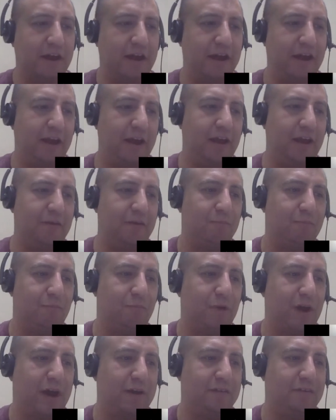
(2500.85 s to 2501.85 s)

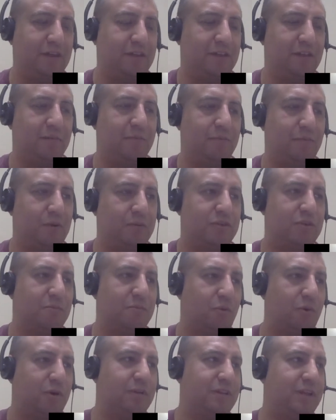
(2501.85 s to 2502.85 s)
I think the most
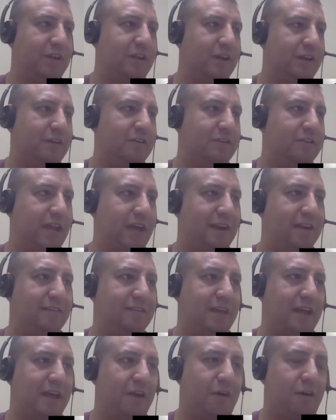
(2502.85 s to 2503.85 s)
important thing to understand
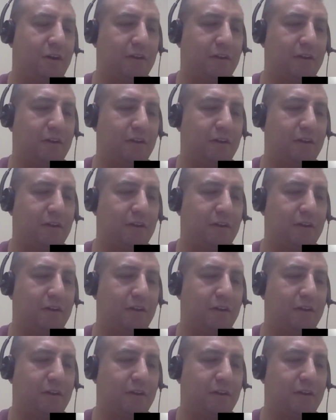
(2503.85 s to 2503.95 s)
is that